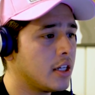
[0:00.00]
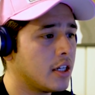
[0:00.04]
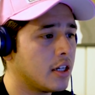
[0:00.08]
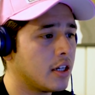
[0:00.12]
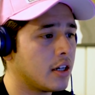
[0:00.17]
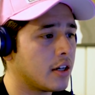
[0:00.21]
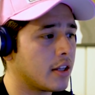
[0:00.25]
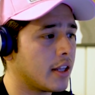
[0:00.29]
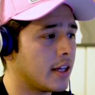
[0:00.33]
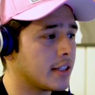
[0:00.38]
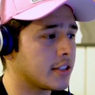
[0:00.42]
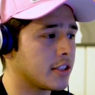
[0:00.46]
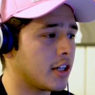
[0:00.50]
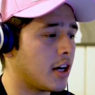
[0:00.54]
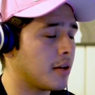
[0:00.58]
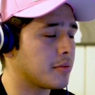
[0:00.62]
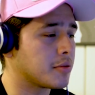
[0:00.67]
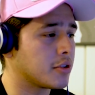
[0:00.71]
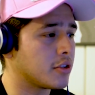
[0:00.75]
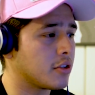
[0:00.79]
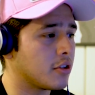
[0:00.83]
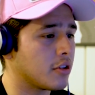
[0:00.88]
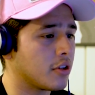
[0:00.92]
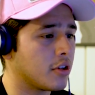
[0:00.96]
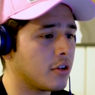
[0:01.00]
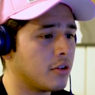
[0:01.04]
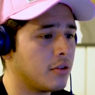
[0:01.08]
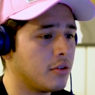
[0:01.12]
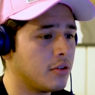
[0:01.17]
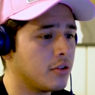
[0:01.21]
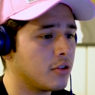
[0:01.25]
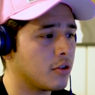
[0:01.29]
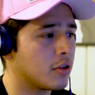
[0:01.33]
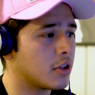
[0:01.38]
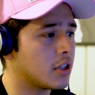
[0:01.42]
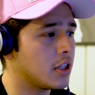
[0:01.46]
That's optional though.
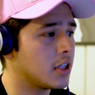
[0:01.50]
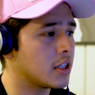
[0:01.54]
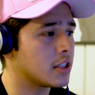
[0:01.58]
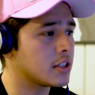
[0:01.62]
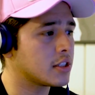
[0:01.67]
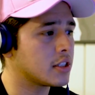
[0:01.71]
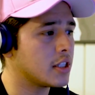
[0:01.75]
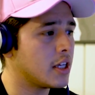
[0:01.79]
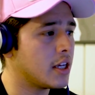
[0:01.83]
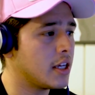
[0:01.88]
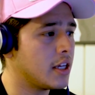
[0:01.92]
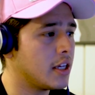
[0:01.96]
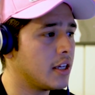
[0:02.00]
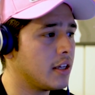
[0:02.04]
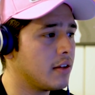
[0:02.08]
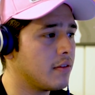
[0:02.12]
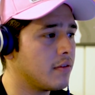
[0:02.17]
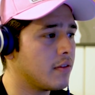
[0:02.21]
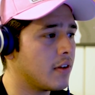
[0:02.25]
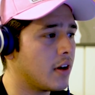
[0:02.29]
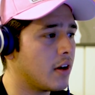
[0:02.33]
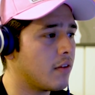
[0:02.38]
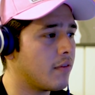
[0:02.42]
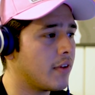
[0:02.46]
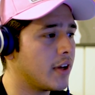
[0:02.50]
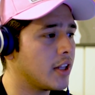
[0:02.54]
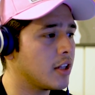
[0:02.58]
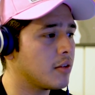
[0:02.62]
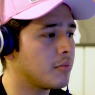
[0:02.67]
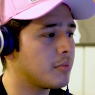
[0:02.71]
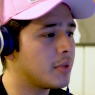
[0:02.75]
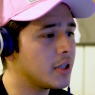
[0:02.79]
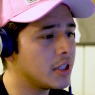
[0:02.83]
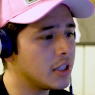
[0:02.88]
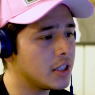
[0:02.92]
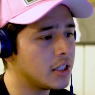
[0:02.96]
You click save.
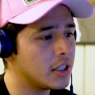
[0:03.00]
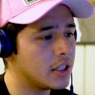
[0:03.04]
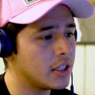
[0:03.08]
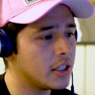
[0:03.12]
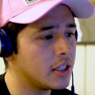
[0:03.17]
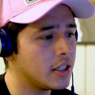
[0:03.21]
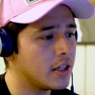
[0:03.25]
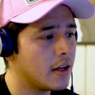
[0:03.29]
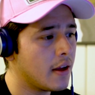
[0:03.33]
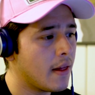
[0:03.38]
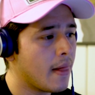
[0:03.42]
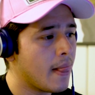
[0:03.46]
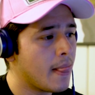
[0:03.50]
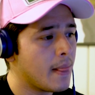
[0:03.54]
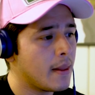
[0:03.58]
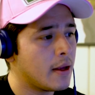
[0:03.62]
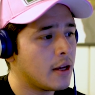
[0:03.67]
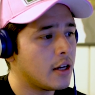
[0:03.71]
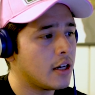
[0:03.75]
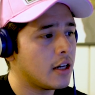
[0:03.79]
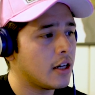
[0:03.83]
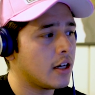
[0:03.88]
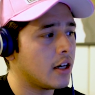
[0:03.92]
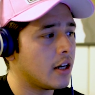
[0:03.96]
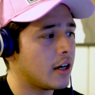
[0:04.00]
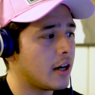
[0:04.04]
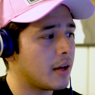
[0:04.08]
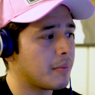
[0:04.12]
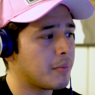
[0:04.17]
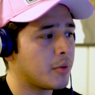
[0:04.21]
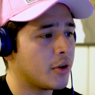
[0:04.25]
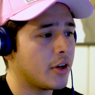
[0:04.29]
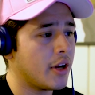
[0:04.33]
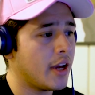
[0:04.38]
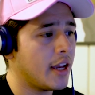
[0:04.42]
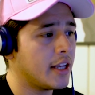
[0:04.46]
Availability. I
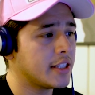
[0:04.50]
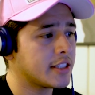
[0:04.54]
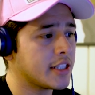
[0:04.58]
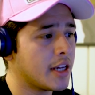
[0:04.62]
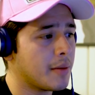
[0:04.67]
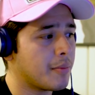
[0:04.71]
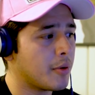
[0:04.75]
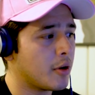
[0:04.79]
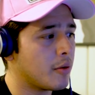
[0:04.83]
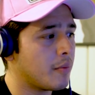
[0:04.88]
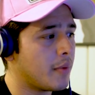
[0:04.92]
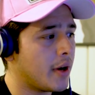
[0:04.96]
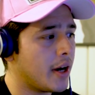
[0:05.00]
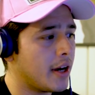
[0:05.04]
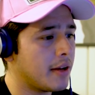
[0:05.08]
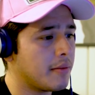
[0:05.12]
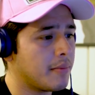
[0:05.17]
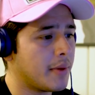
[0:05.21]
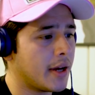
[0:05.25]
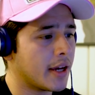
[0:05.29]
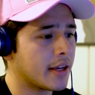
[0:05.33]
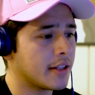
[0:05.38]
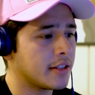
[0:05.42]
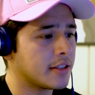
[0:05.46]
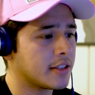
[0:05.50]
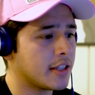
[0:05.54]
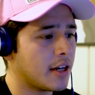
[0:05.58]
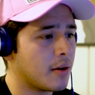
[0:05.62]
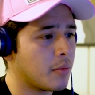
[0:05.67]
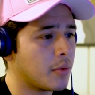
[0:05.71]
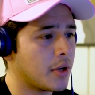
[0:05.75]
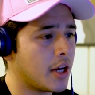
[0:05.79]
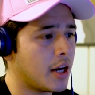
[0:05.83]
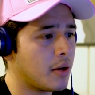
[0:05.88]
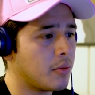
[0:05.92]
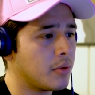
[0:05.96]
put ASAP on mine back at the time
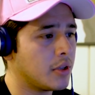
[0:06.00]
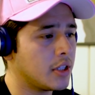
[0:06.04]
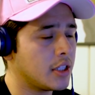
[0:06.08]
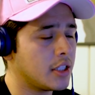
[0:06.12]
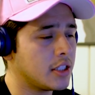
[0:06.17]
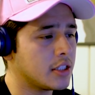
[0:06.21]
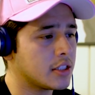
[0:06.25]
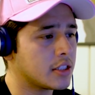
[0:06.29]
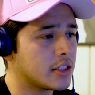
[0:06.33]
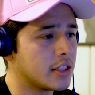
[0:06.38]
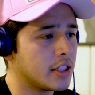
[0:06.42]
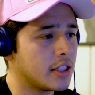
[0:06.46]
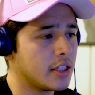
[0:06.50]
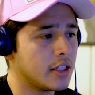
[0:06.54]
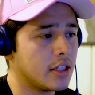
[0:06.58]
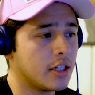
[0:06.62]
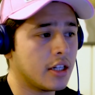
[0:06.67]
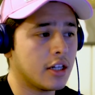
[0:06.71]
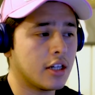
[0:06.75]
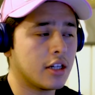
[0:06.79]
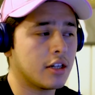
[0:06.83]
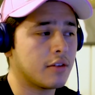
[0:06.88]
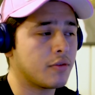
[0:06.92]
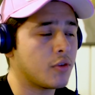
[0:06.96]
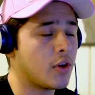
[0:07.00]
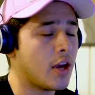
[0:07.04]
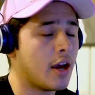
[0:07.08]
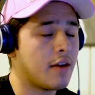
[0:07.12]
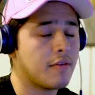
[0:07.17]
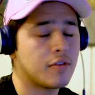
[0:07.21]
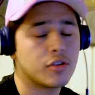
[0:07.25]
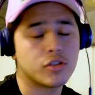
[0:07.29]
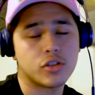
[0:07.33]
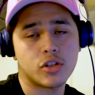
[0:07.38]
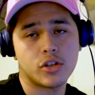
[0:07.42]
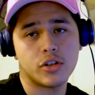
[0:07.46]
when I released it. If you
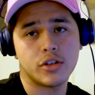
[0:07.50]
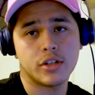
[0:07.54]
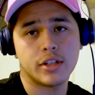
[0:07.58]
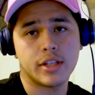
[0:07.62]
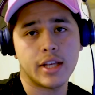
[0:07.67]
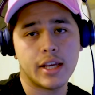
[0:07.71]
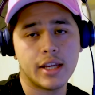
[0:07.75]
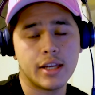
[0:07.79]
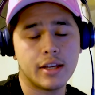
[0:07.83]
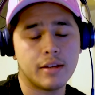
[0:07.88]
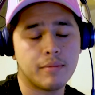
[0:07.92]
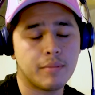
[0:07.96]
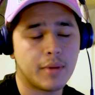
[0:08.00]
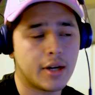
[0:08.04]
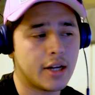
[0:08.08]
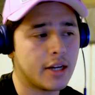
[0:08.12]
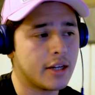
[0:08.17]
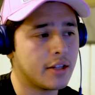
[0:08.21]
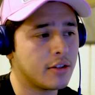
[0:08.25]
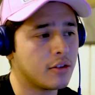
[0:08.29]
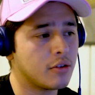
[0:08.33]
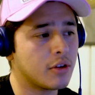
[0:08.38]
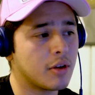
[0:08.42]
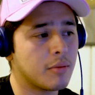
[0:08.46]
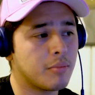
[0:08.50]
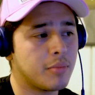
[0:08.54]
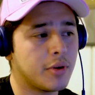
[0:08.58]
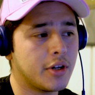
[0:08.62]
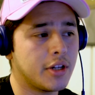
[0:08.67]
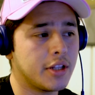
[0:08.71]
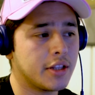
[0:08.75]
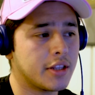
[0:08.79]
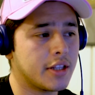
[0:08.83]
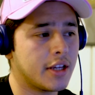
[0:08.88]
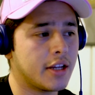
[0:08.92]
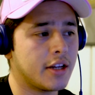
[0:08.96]
have a certain date in mind, you can put
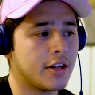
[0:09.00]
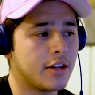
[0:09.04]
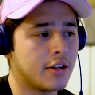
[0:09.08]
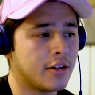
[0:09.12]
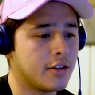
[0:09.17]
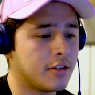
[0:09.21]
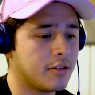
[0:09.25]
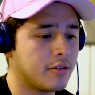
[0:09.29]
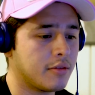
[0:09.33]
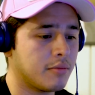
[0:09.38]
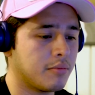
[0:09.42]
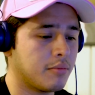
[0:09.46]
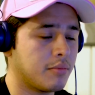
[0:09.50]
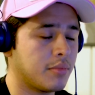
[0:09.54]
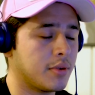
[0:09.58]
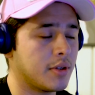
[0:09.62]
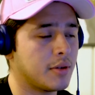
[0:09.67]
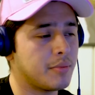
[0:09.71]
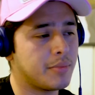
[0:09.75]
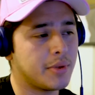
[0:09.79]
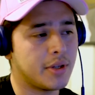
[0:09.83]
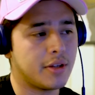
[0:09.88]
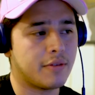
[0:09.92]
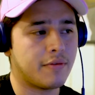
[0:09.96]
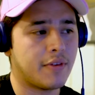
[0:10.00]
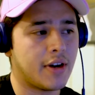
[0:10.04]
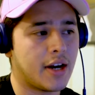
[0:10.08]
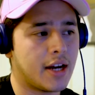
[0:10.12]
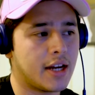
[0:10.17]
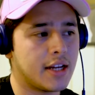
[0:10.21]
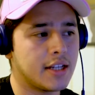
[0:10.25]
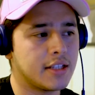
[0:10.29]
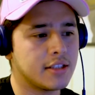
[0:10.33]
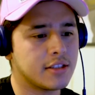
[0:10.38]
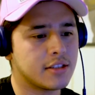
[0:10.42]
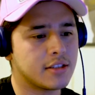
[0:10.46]
it there, but be
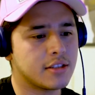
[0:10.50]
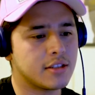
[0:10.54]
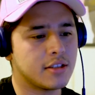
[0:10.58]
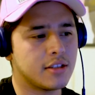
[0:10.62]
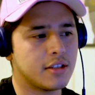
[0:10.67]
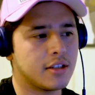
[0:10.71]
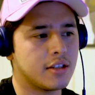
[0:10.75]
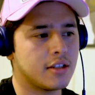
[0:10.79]
advised,